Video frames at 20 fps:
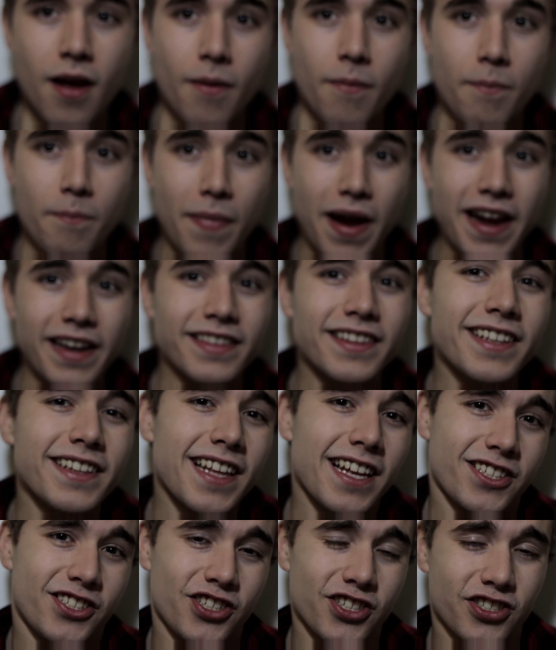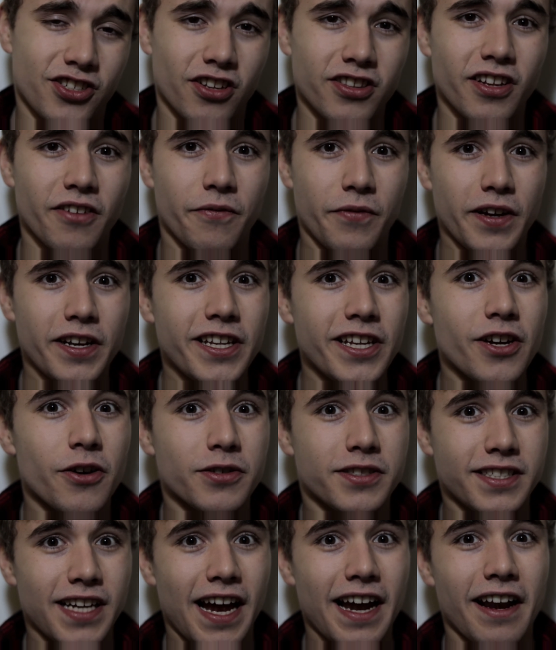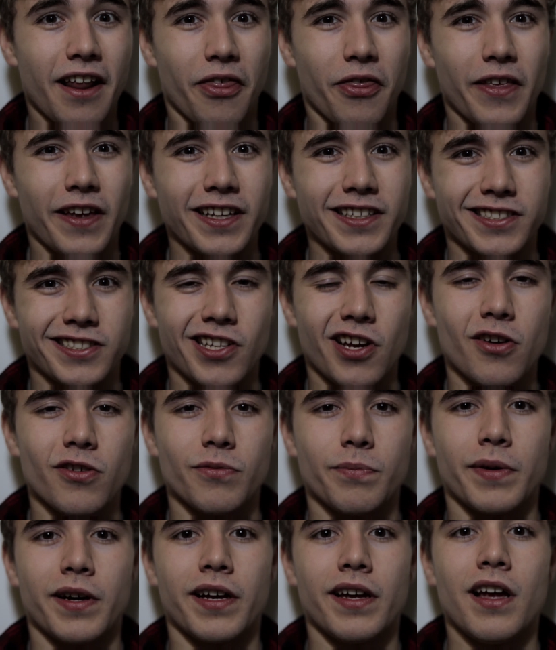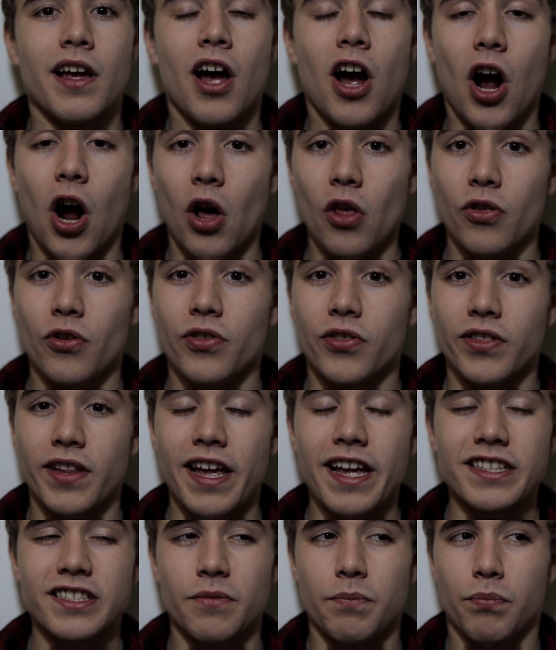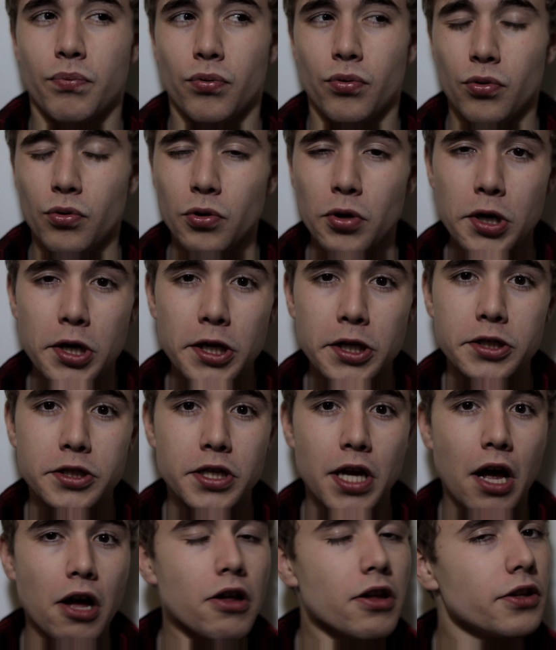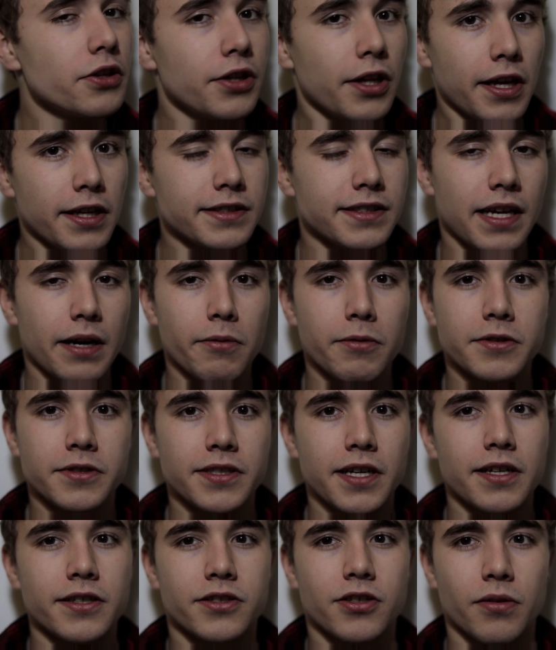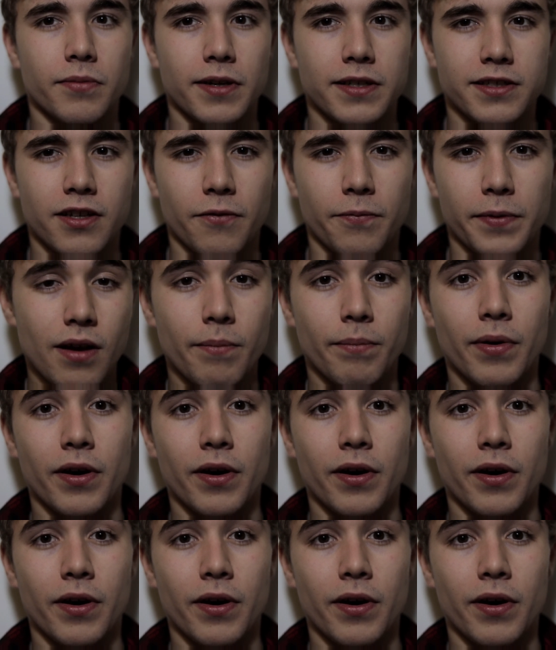Mainly that's just on the video side of things though, but other than that, it's a pretty solid lens, I would say so myself.